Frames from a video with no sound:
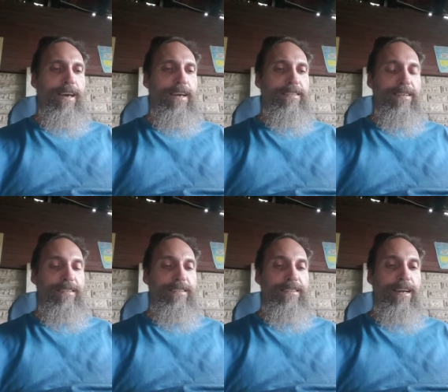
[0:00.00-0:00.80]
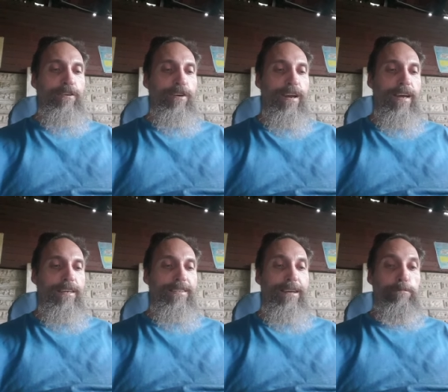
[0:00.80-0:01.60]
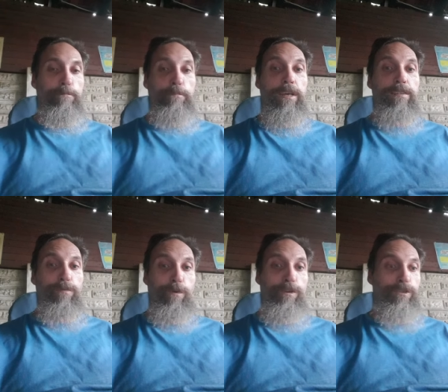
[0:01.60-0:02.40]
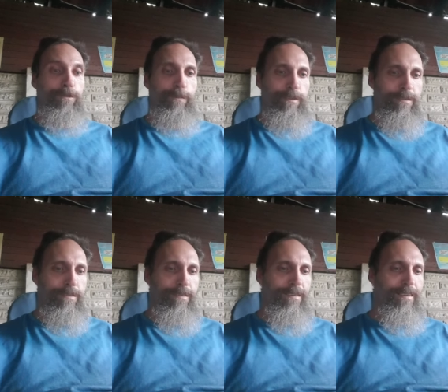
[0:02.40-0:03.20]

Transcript: gas and stun grenades and beat worshippers.